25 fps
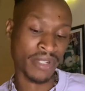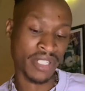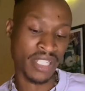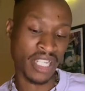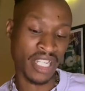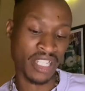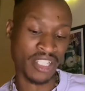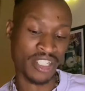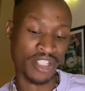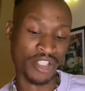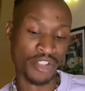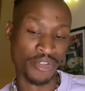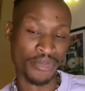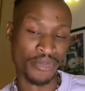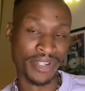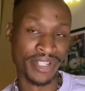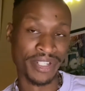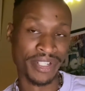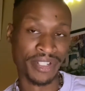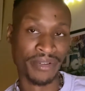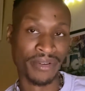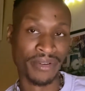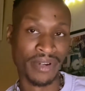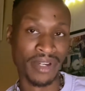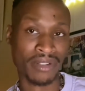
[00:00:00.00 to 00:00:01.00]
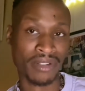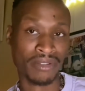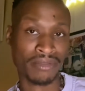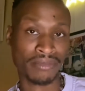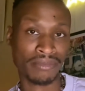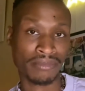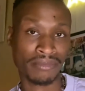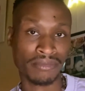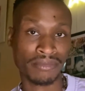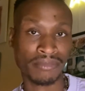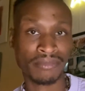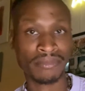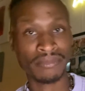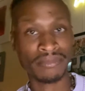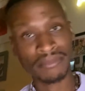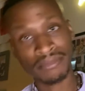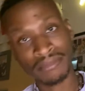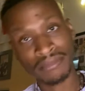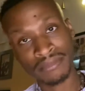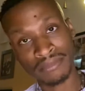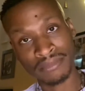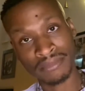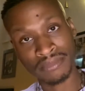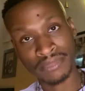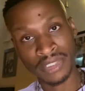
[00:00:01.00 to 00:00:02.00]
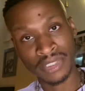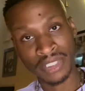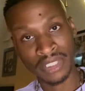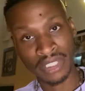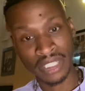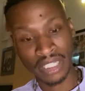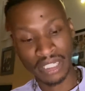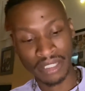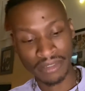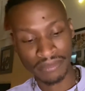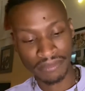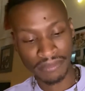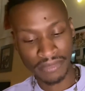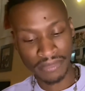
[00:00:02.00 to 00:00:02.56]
takes a tree to grow, you know?